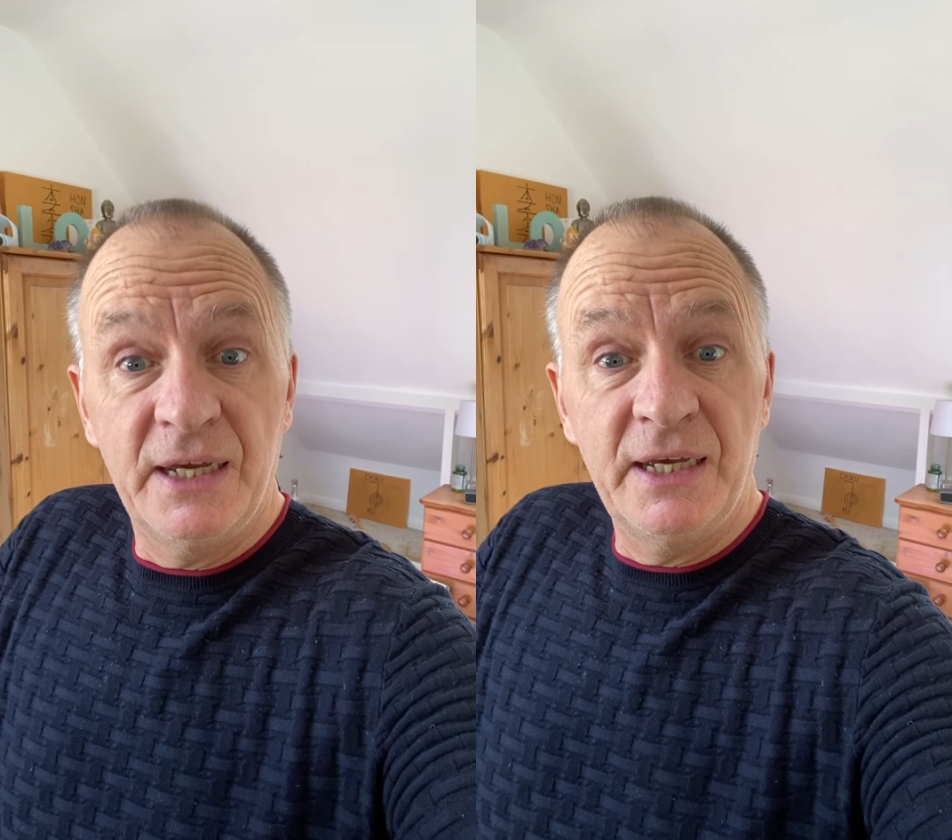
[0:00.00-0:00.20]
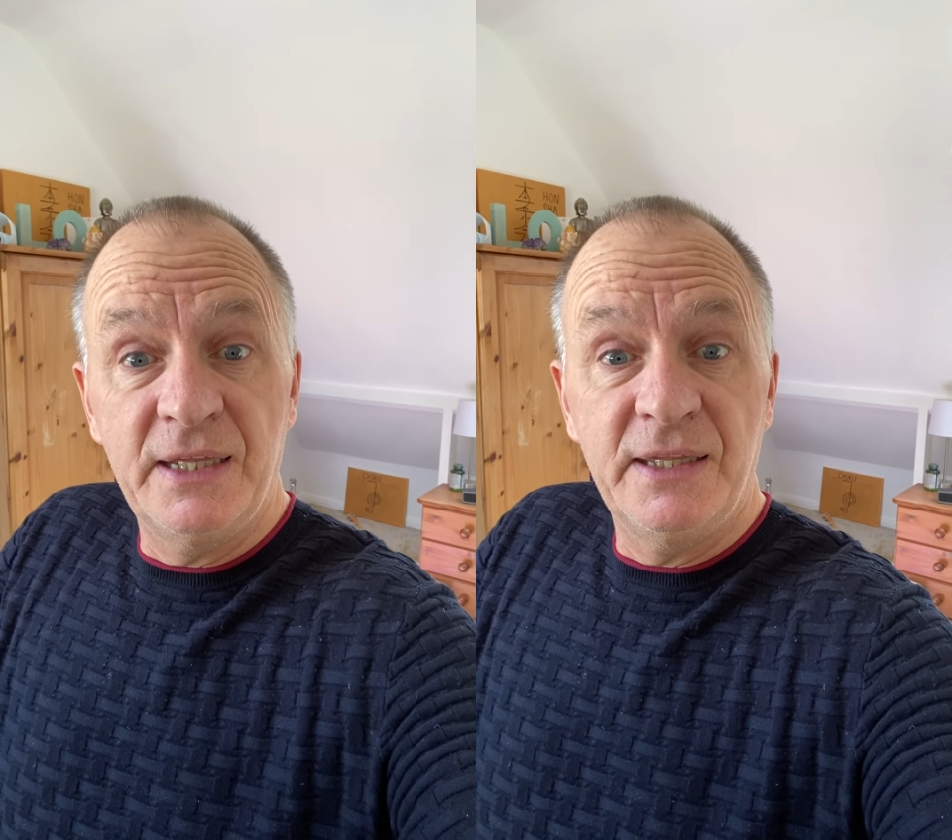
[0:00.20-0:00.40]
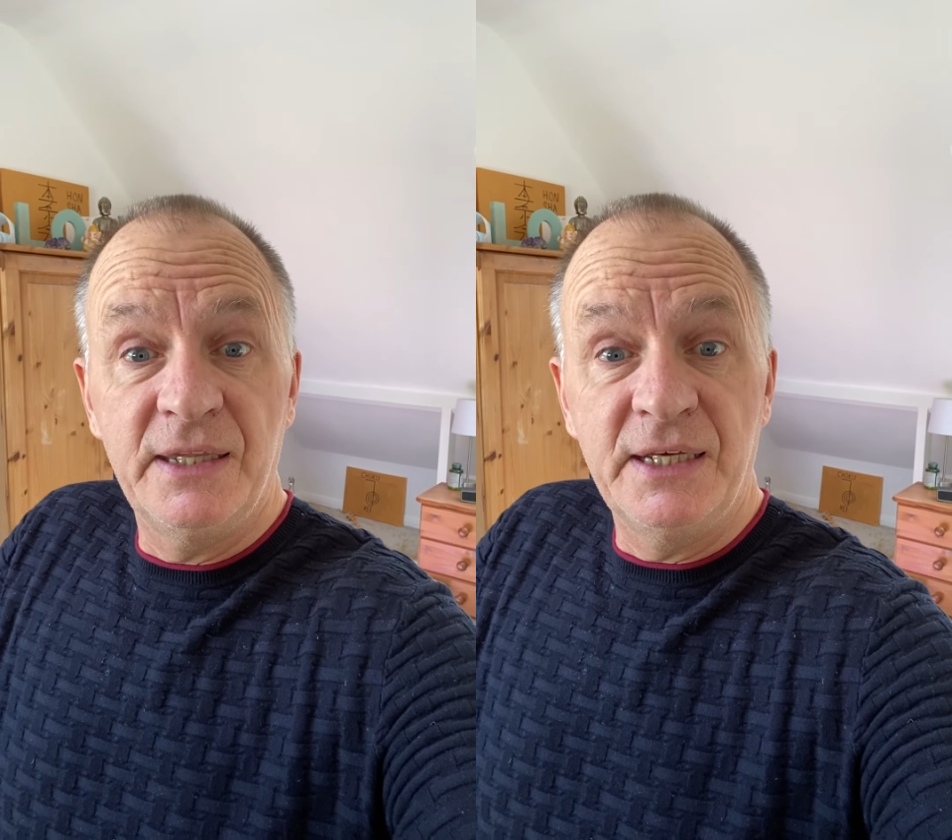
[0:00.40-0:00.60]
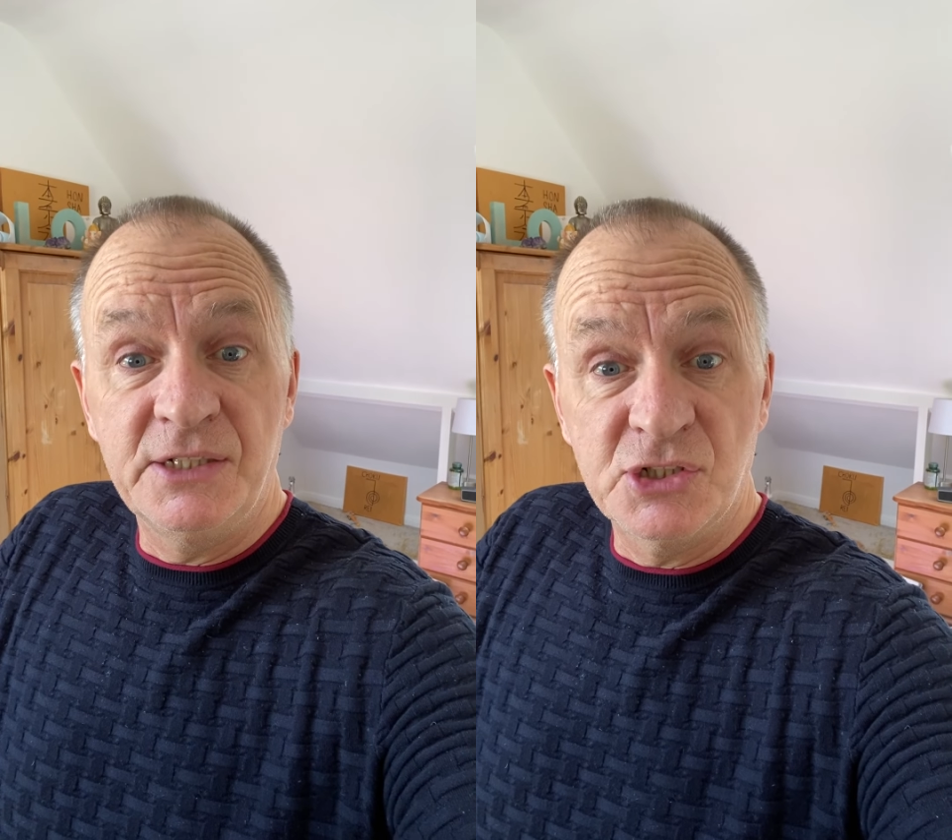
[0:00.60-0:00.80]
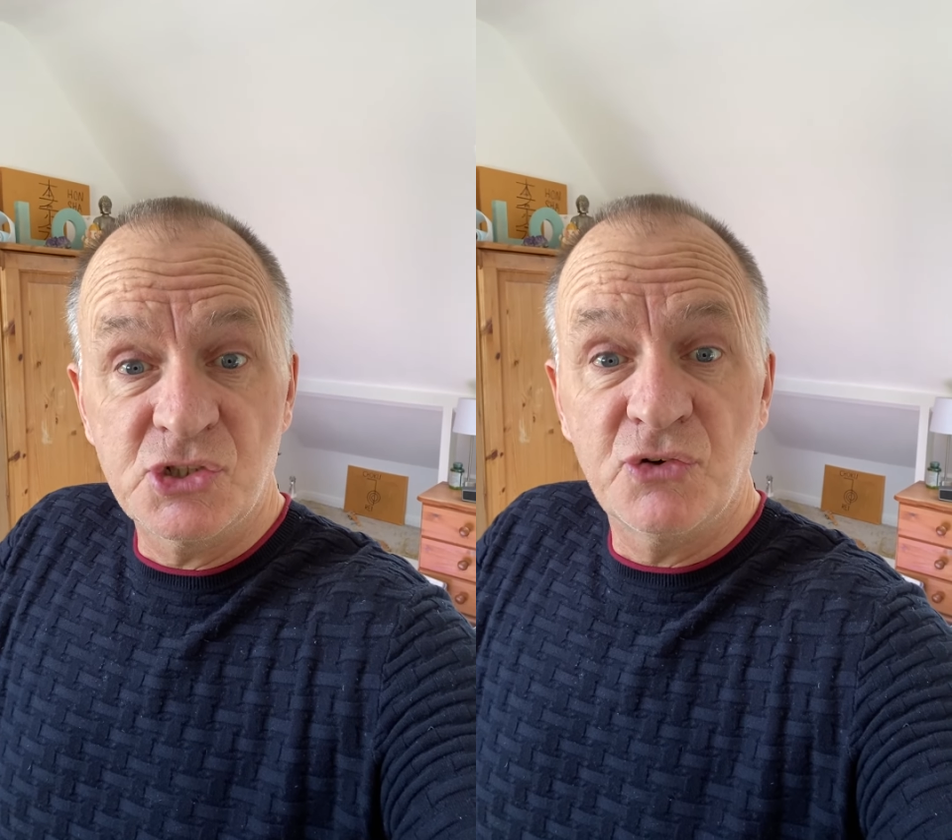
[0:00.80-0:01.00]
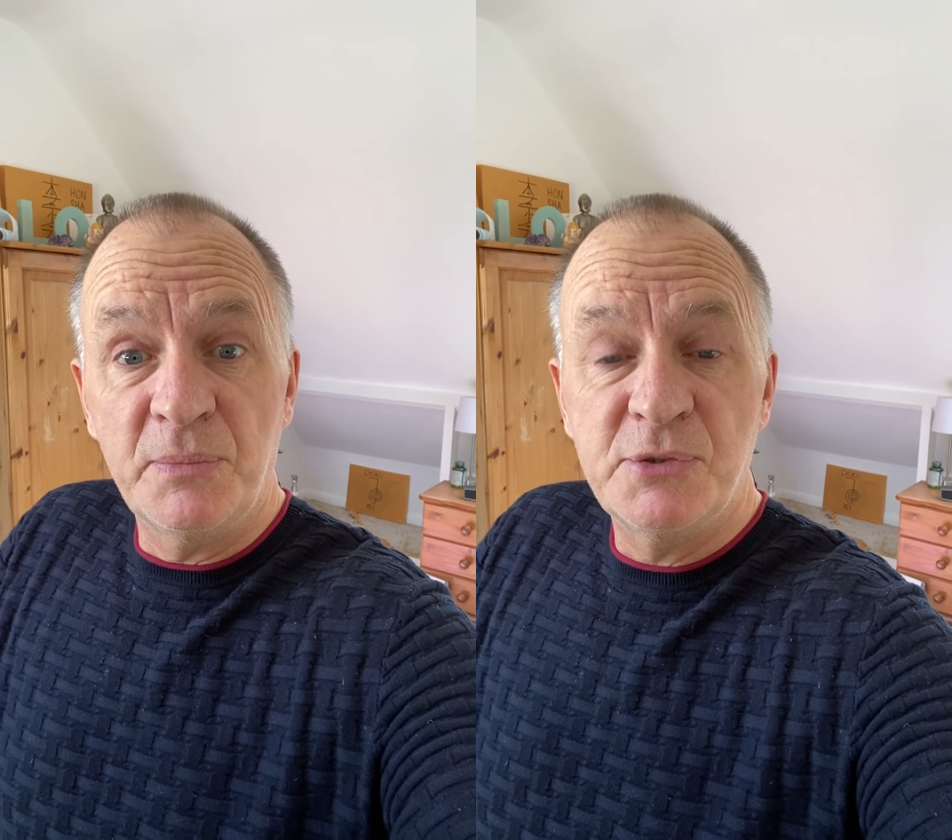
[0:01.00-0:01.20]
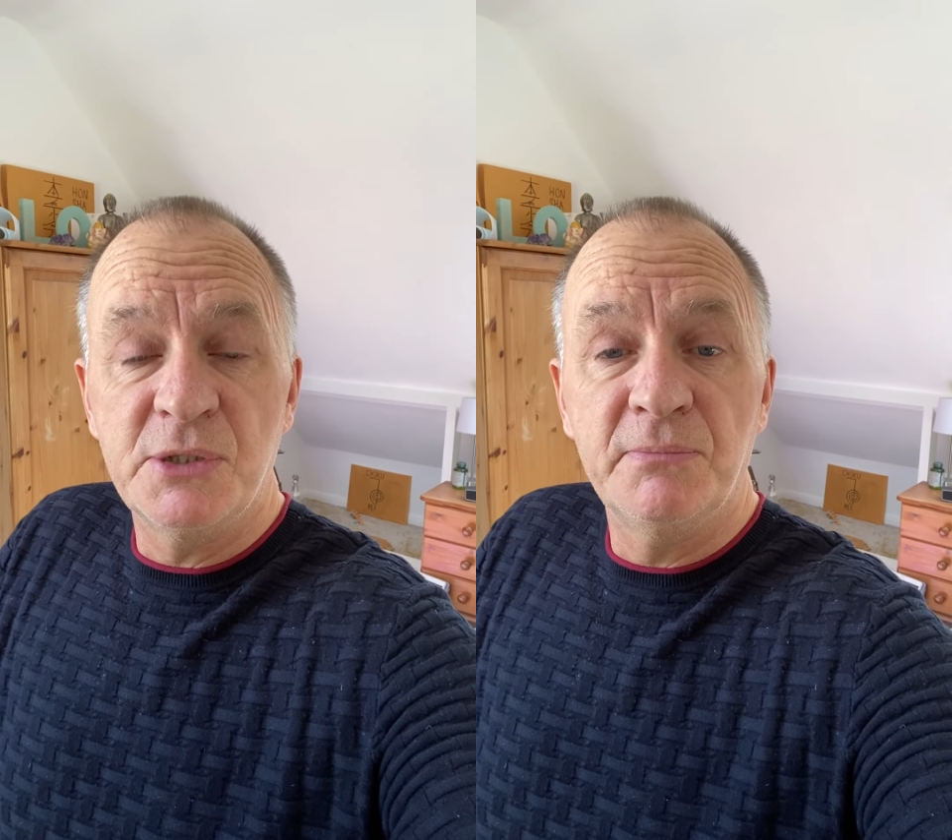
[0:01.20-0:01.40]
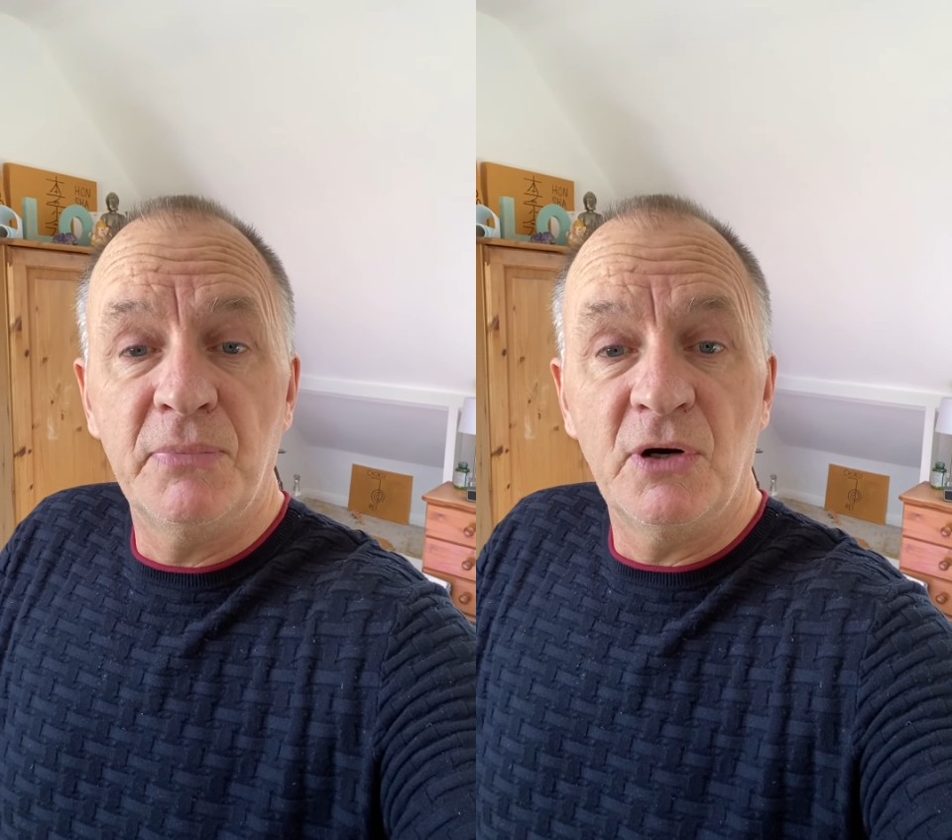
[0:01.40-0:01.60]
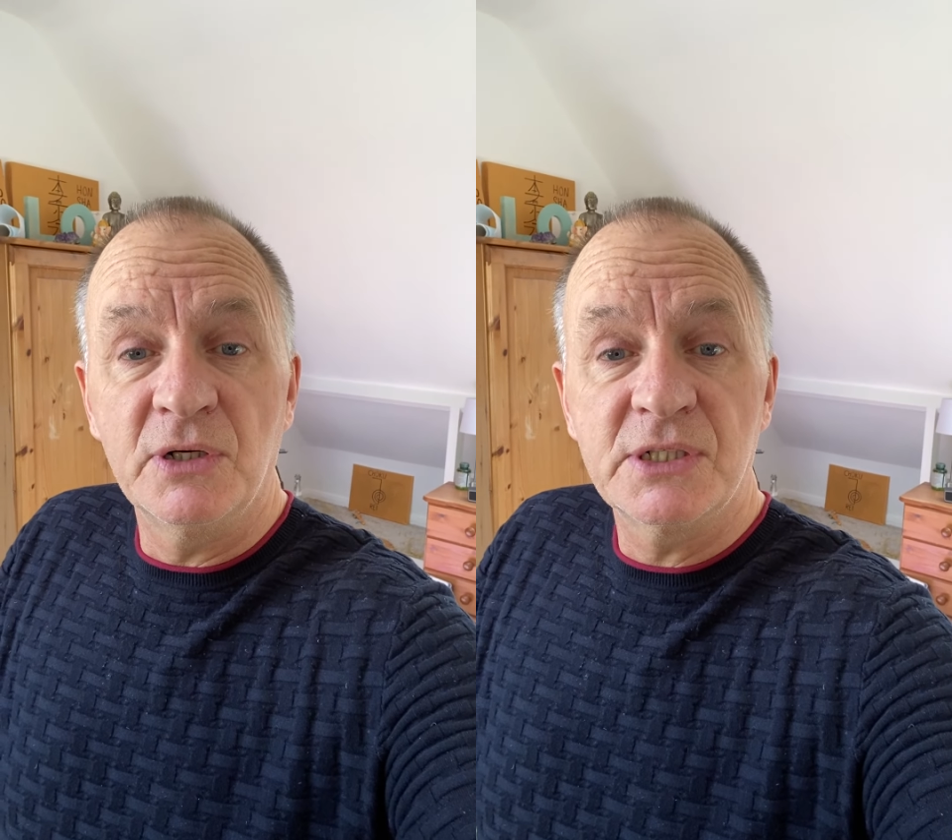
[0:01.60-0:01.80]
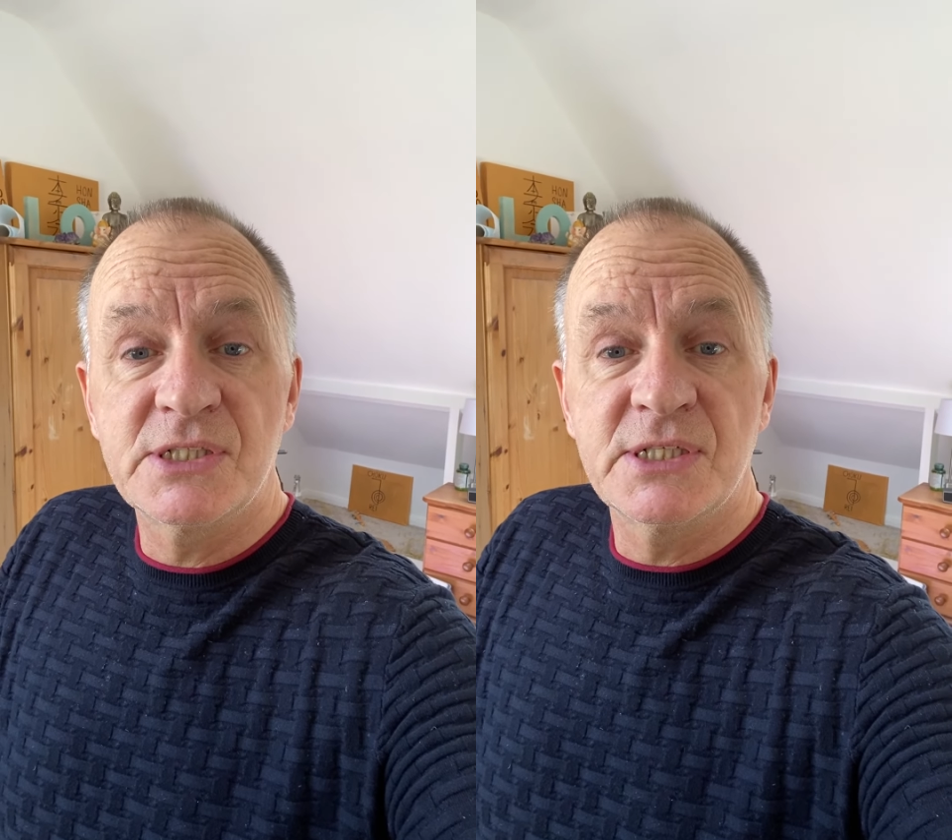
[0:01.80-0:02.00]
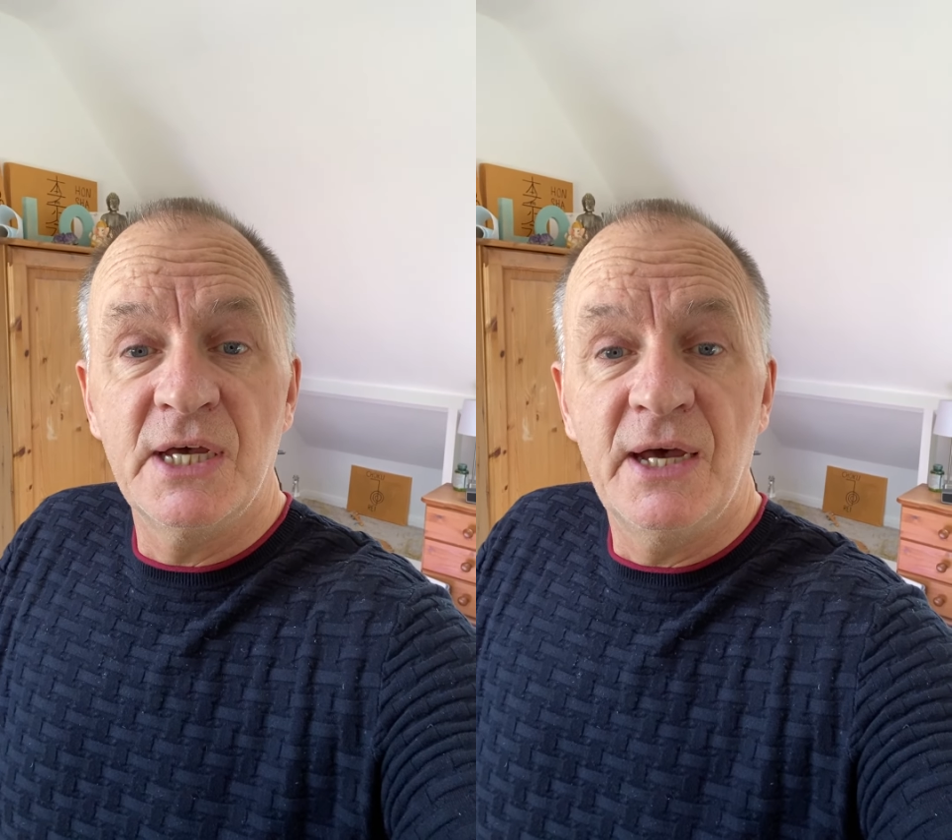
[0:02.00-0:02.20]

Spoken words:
in the description box.